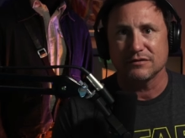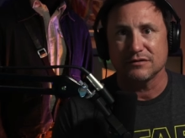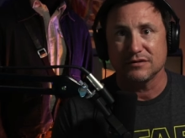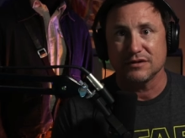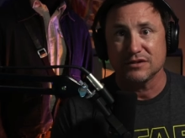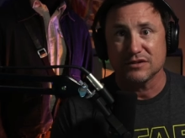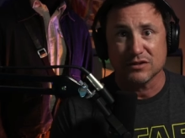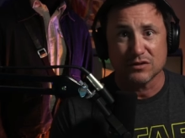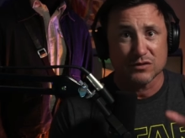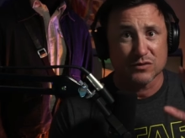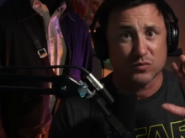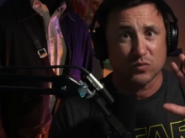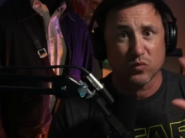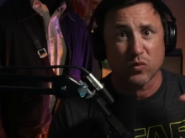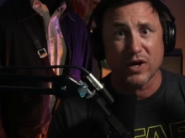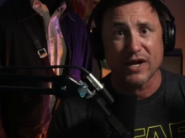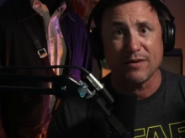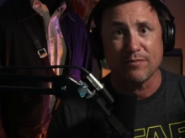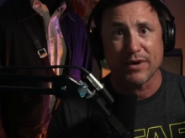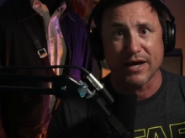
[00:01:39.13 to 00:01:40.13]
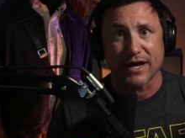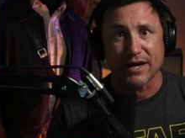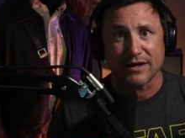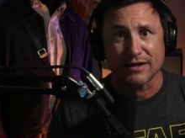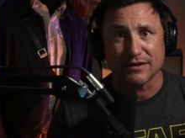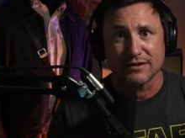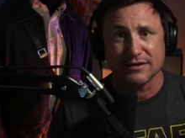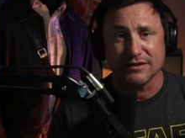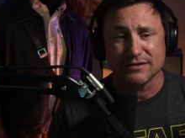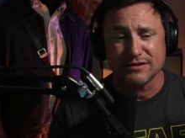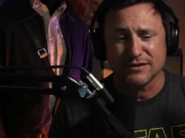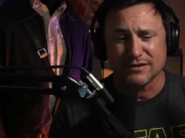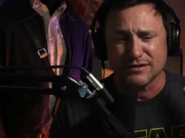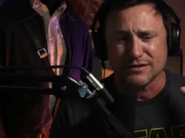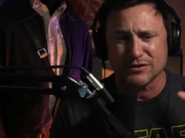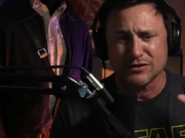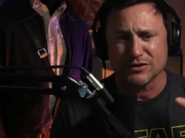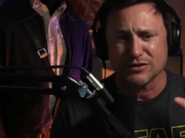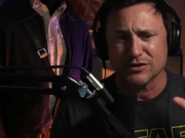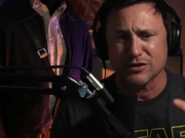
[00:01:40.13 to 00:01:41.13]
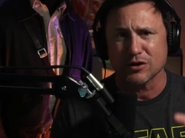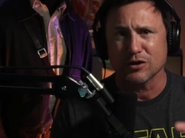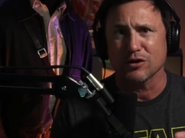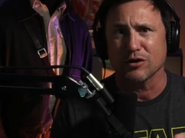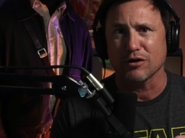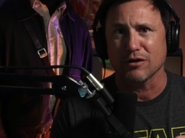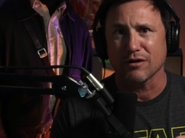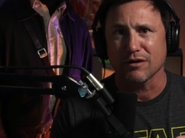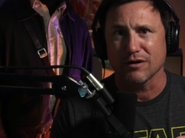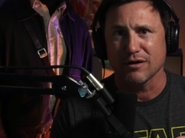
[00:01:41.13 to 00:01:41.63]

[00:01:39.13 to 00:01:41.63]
This goes way back. This isn't just her.